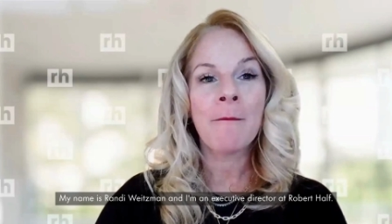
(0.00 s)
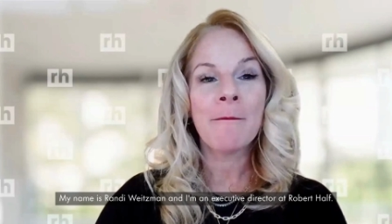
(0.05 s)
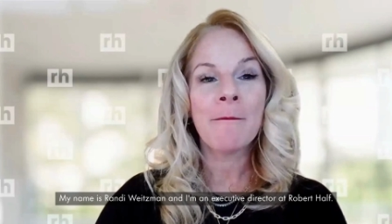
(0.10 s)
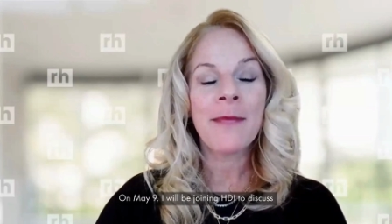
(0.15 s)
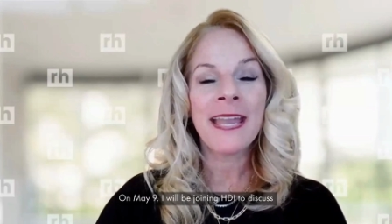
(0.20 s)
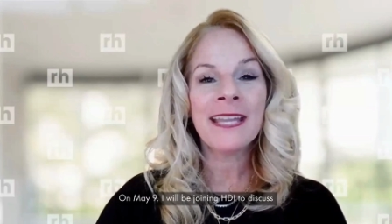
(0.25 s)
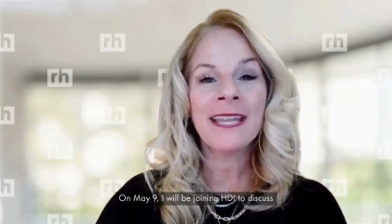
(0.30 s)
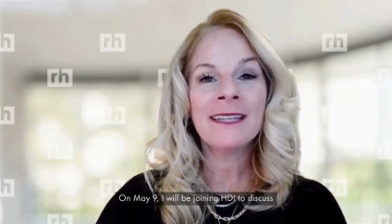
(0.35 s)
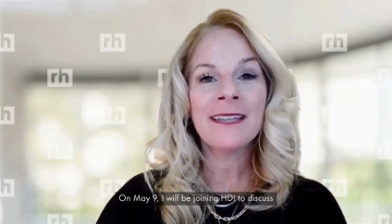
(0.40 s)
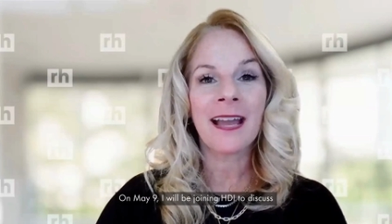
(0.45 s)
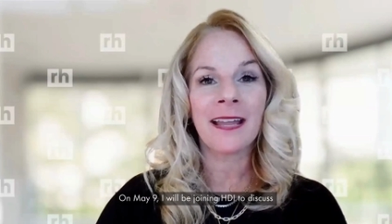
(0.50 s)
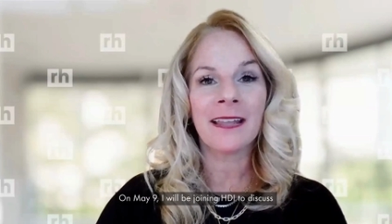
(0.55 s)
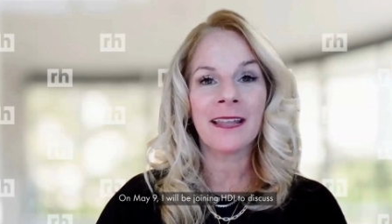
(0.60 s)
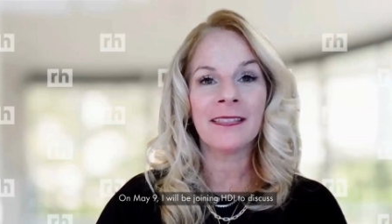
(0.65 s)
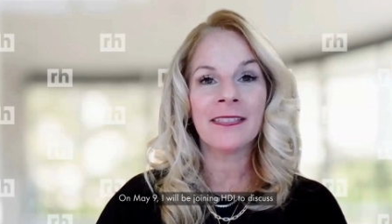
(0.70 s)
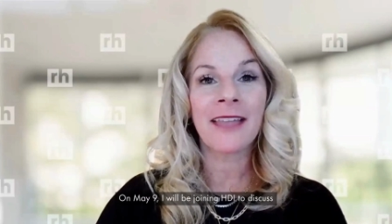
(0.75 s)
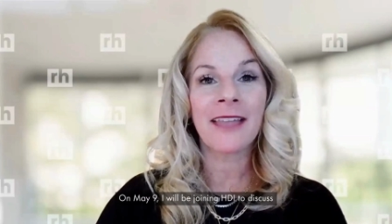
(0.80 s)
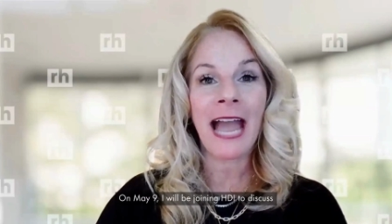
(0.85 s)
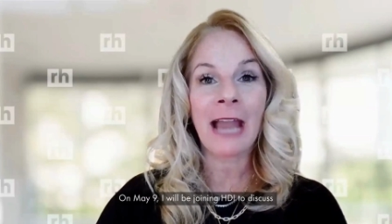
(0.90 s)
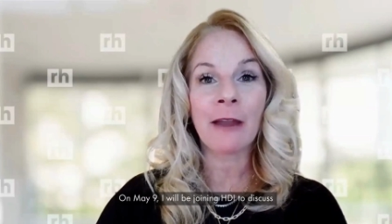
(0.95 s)
On May
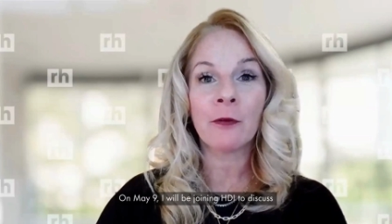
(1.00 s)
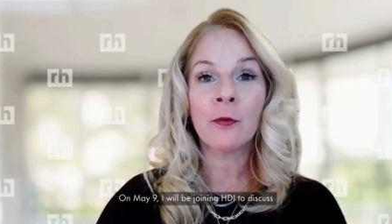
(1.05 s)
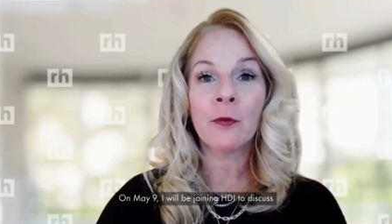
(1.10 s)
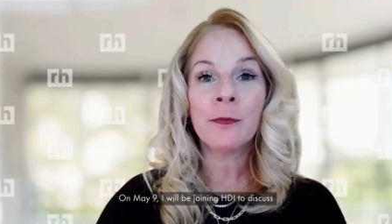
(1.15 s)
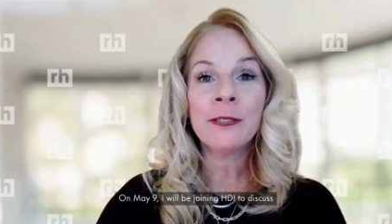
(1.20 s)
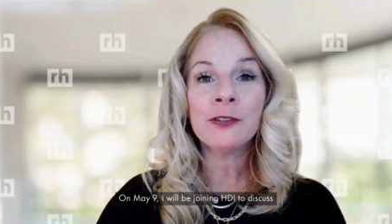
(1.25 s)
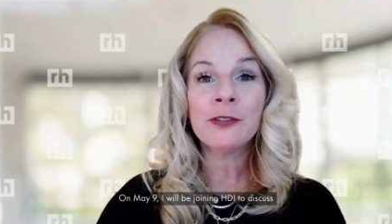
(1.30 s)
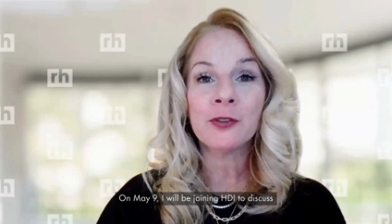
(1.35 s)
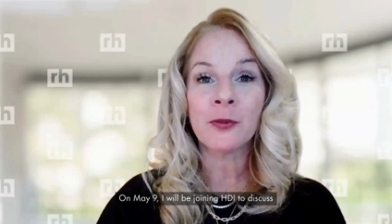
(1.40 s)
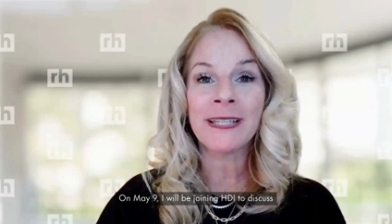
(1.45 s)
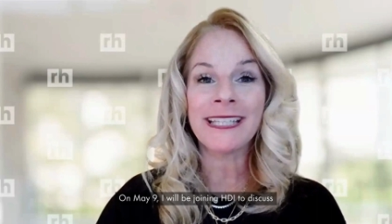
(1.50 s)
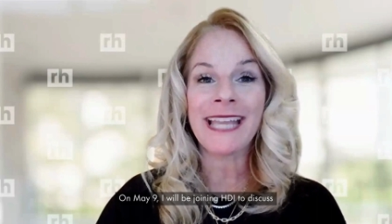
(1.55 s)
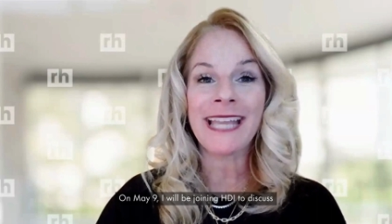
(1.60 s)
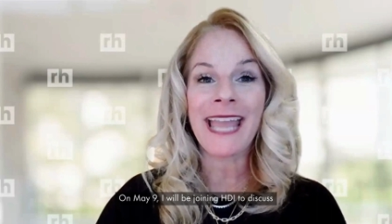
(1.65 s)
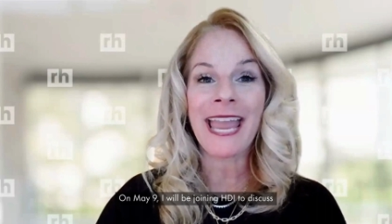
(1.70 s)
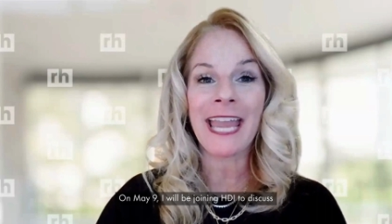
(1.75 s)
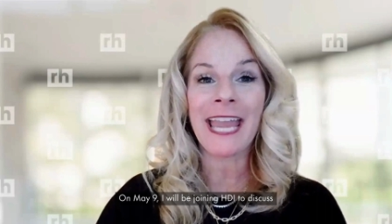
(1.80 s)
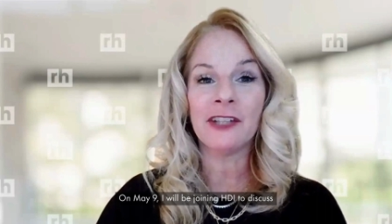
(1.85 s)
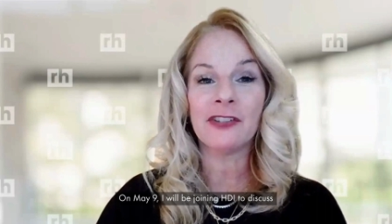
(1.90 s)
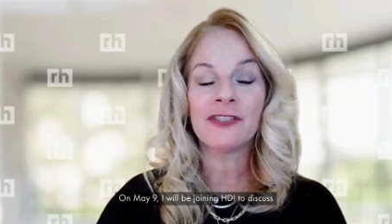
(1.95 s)
9th, I will be
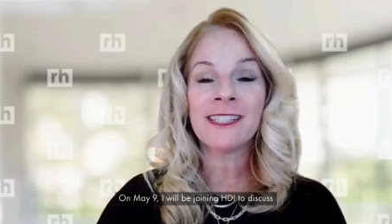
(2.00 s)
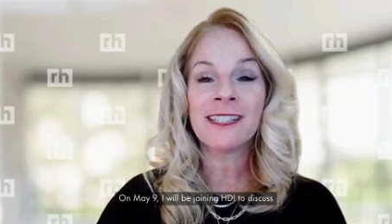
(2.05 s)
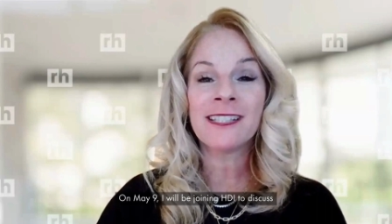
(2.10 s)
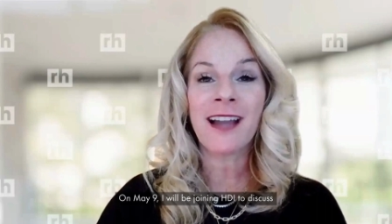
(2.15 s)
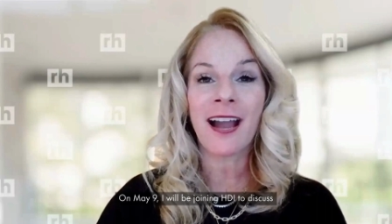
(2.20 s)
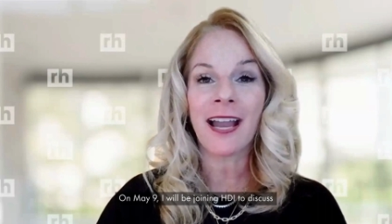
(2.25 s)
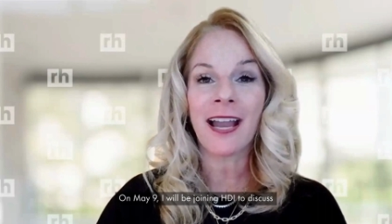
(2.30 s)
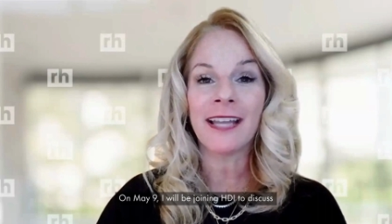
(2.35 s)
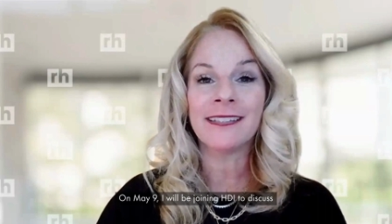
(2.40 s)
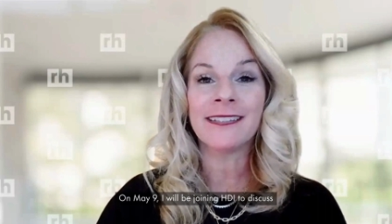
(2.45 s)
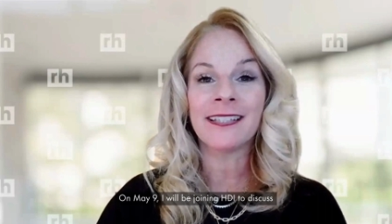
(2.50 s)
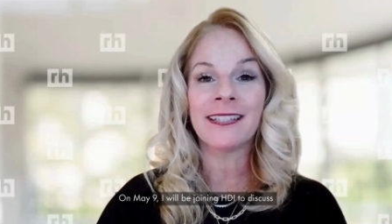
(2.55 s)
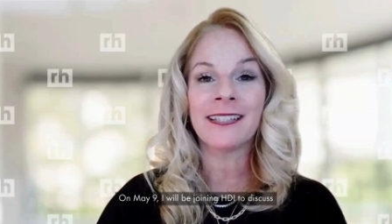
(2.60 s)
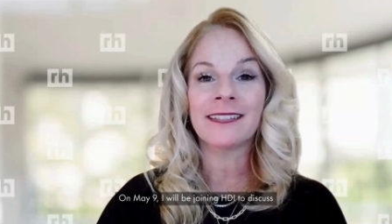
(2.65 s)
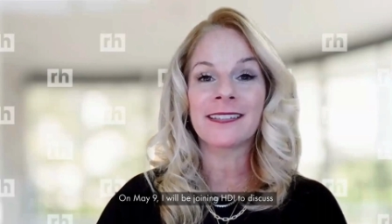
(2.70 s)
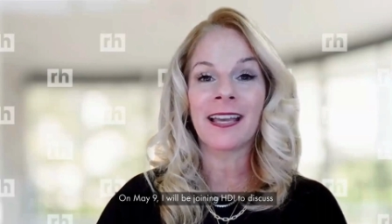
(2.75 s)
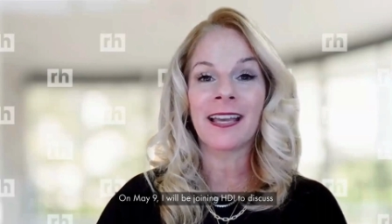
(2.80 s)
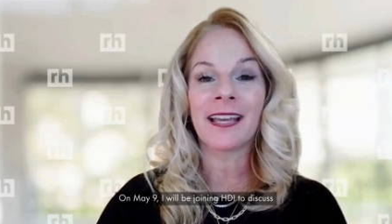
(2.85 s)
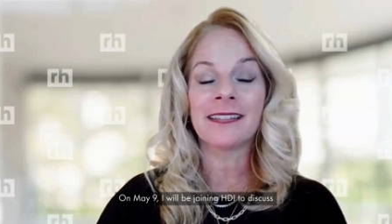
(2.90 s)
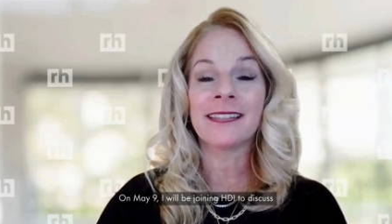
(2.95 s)
joining HDI to
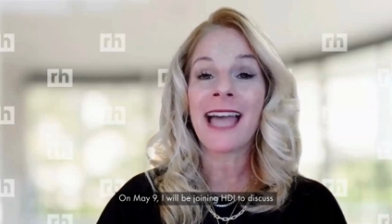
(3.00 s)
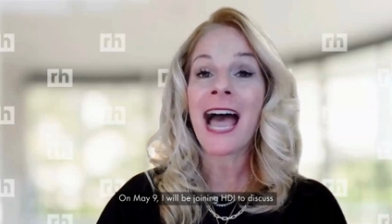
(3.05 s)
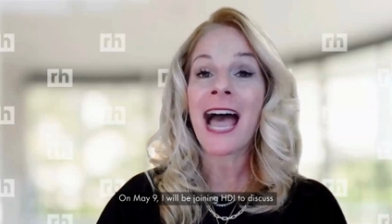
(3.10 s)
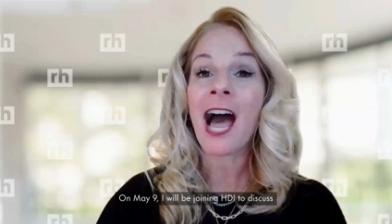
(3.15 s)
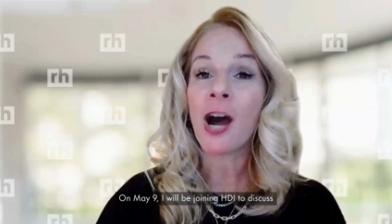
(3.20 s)
discuss